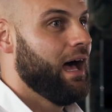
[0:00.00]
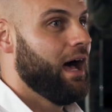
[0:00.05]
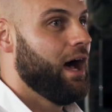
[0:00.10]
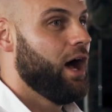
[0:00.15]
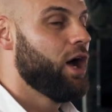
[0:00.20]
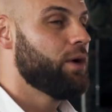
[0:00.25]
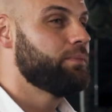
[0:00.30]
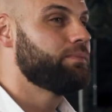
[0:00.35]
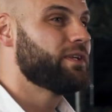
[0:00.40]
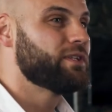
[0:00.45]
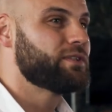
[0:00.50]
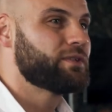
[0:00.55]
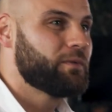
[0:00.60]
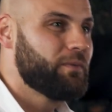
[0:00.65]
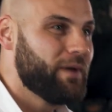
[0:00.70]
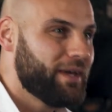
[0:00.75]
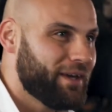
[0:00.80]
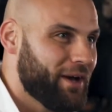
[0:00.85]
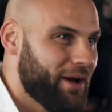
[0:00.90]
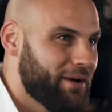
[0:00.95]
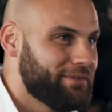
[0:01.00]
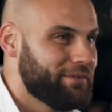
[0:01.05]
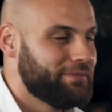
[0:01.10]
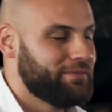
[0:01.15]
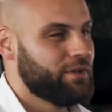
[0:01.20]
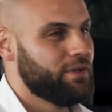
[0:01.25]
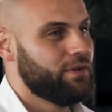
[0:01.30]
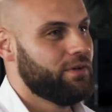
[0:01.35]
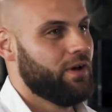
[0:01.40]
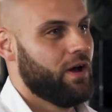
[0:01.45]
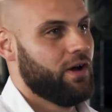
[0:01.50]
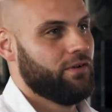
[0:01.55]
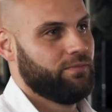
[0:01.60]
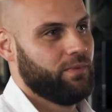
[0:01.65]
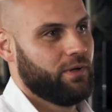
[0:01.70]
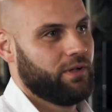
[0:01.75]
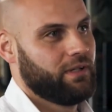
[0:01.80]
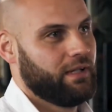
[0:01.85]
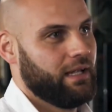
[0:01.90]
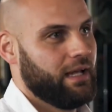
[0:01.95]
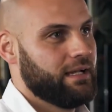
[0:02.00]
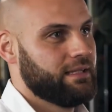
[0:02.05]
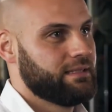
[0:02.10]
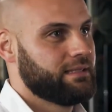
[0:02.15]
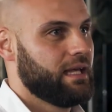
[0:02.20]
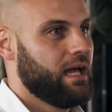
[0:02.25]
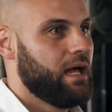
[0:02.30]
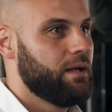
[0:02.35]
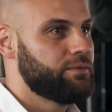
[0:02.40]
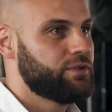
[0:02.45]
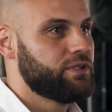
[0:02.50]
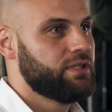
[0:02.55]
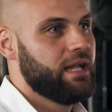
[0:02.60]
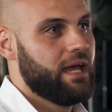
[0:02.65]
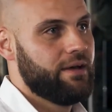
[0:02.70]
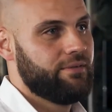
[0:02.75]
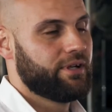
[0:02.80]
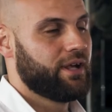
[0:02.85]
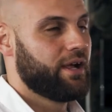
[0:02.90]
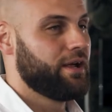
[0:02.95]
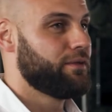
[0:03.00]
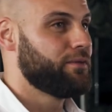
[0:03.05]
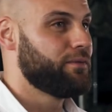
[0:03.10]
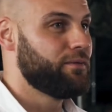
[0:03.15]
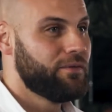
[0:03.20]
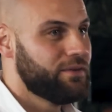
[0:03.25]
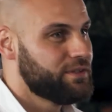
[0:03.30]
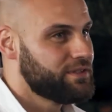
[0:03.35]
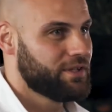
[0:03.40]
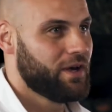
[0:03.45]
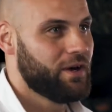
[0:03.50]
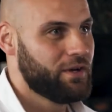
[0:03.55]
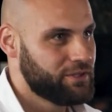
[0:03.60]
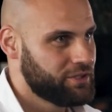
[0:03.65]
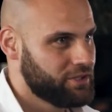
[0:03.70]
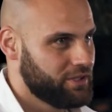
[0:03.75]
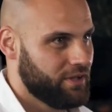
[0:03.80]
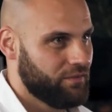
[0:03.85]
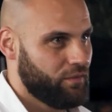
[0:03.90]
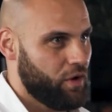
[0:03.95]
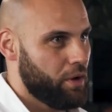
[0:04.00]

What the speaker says: I hope this quick overview of Boucles helps you navigate through this ocean of